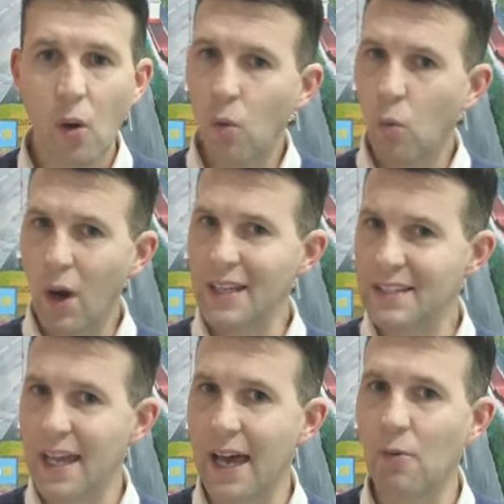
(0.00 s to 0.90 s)
Why is
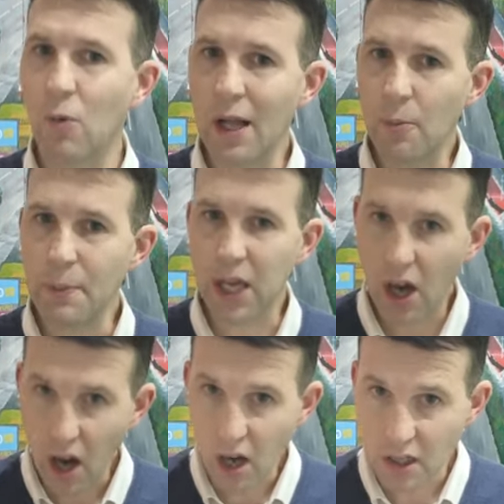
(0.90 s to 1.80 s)
that? Well,
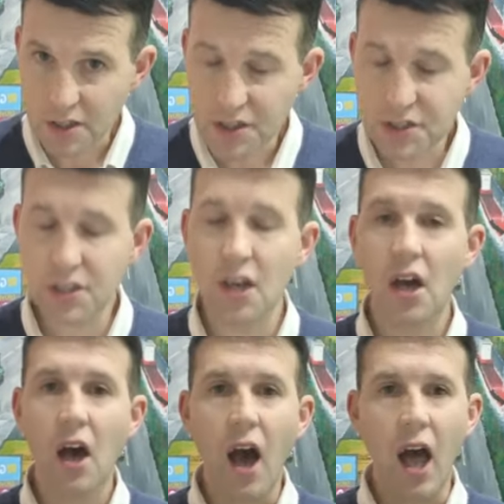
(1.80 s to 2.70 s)
because
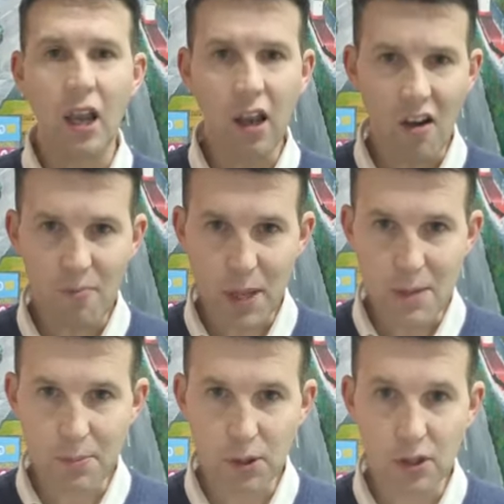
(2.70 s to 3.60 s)
a lot of
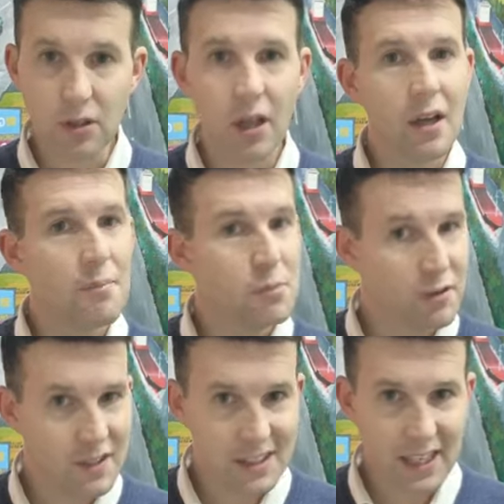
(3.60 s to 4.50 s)
people move
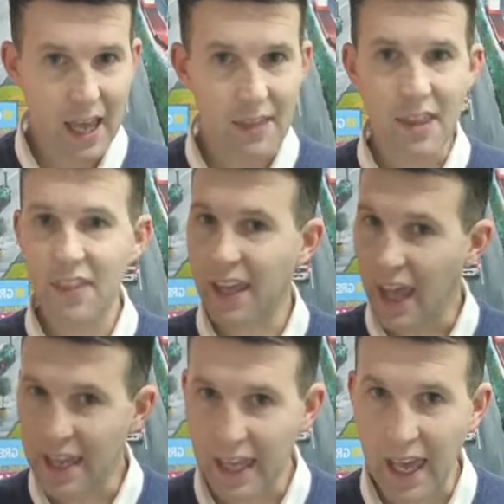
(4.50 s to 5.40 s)
in together, they get
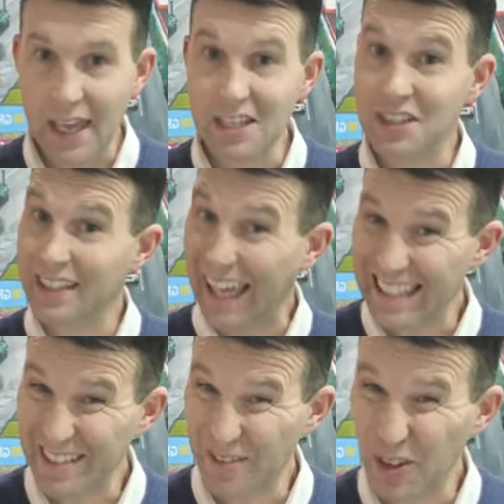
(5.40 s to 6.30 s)
engaged, get
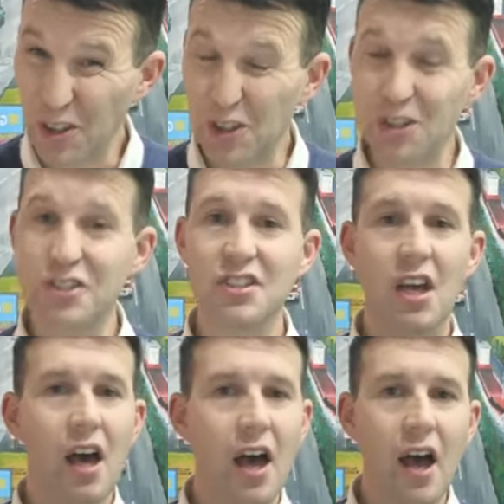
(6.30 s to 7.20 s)
divorced,
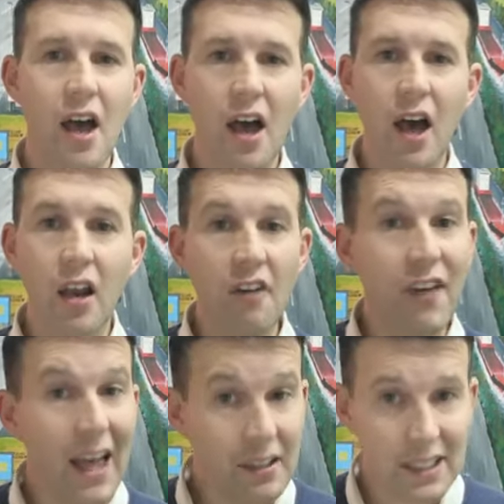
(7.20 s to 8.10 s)
a lot of
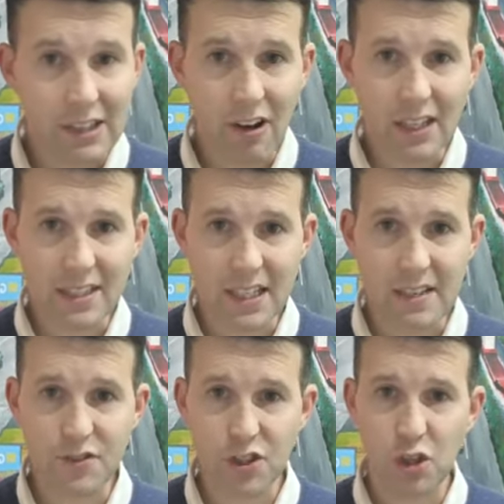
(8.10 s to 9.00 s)
elderly
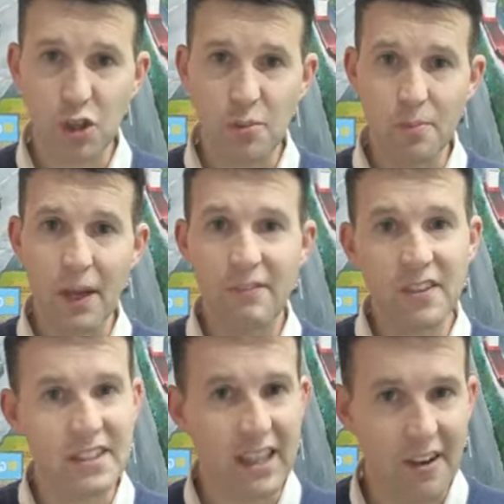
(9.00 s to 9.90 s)
relatives come and
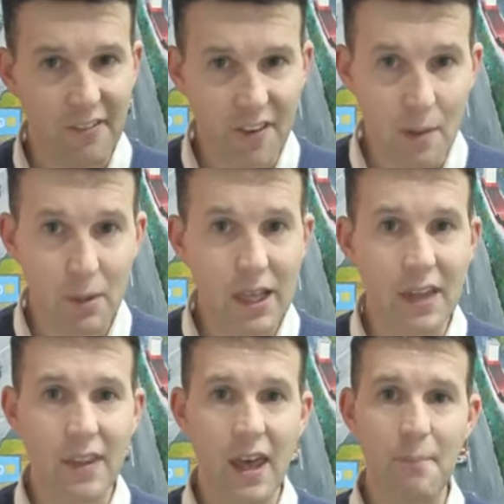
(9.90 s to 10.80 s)
visit their family
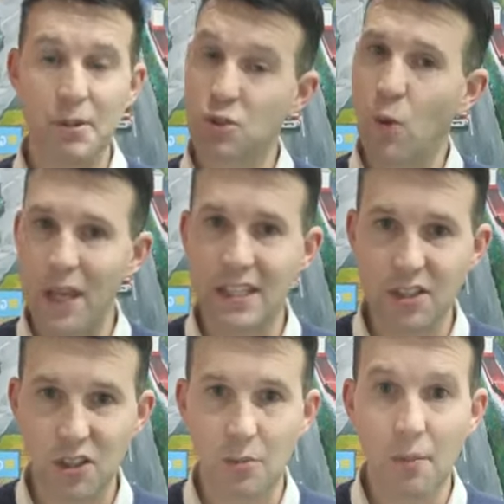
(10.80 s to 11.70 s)
and they're persuaded to
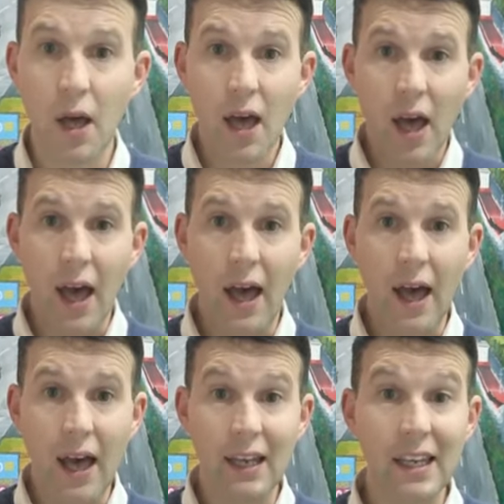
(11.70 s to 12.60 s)
come
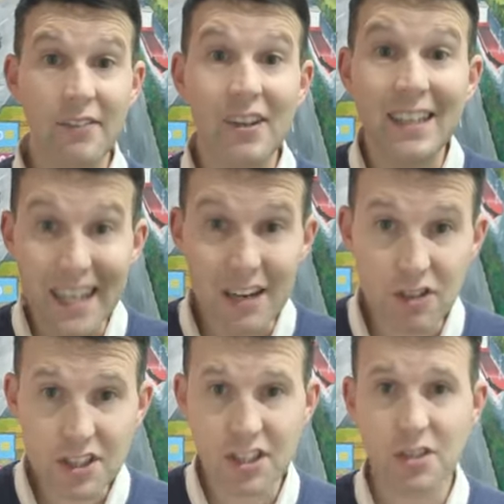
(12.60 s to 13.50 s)
and live nearer
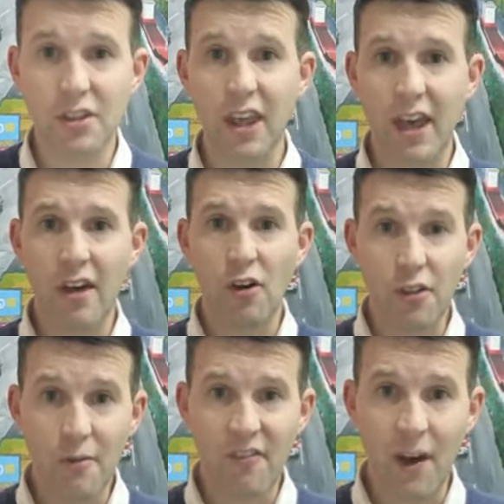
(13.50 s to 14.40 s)
to their other
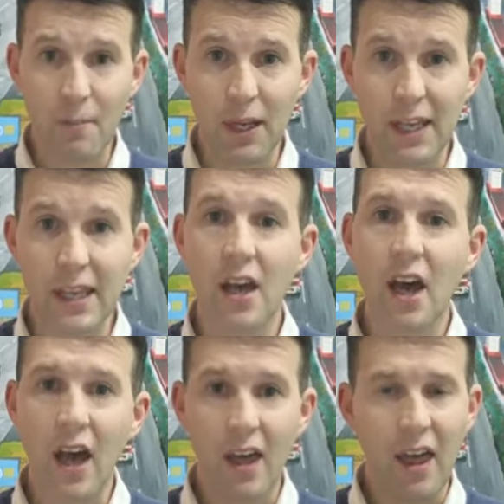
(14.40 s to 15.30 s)
family,
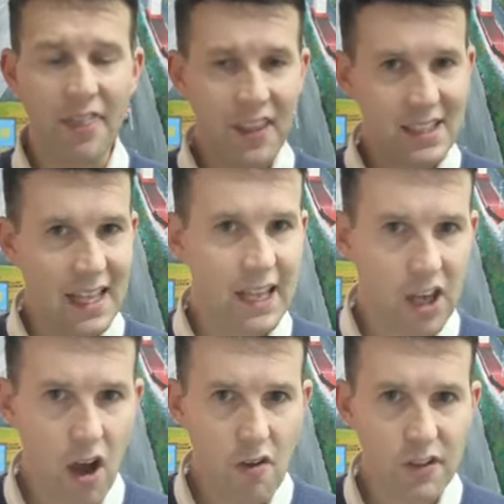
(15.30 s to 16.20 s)
and things like
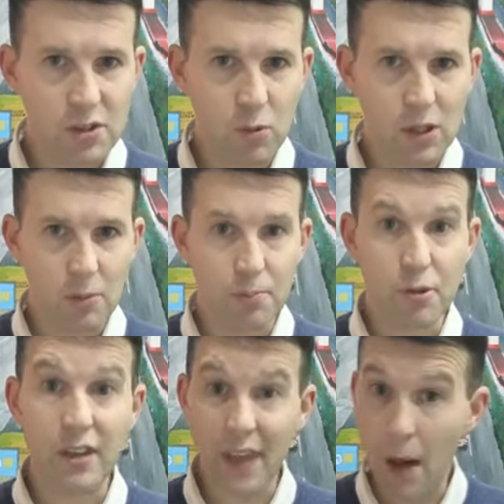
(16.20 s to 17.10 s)
COVID will
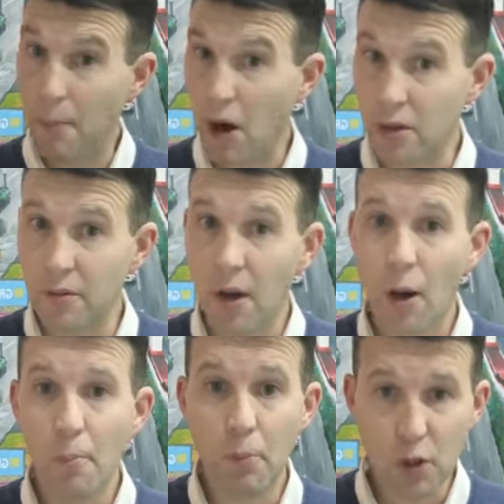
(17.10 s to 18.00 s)
bring that upon
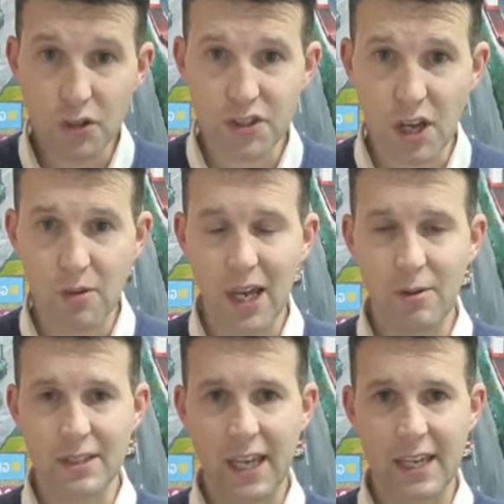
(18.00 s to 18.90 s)
more so
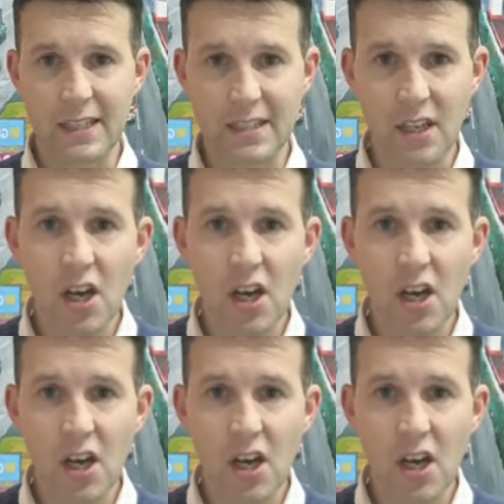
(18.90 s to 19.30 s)
nowadays.